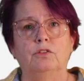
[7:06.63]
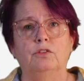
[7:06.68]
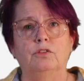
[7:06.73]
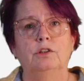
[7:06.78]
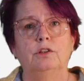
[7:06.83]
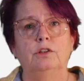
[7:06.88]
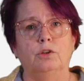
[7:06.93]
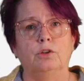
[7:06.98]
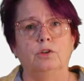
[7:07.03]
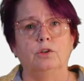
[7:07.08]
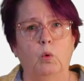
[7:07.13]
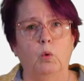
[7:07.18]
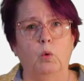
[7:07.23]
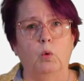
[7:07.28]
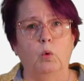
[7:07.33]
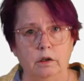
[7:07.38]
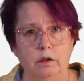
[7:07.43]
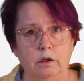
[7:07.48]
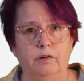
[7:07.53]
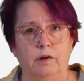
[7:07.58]
to
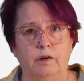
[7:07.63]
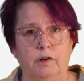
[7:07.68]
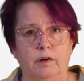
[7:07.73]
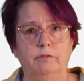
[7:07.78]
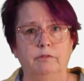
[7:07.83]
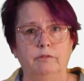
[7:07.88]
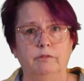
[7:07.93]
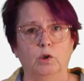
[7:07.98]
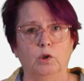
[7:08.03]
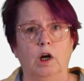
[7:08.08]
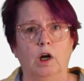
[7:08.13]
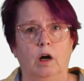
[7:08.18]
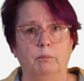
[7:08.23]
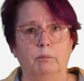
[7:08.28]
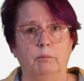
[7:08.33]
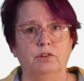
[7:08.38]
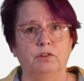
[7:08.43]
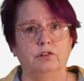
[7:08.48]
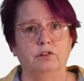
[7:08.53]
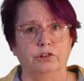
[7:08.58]
qualify for
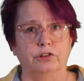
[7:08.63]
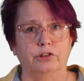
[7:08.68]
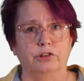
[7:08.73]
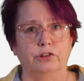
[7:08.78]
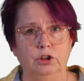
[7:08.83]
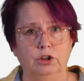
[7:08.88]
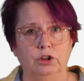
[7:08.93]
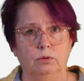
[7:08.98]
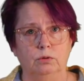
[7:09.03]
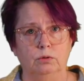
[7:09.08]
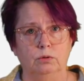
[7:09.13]
Composition 2.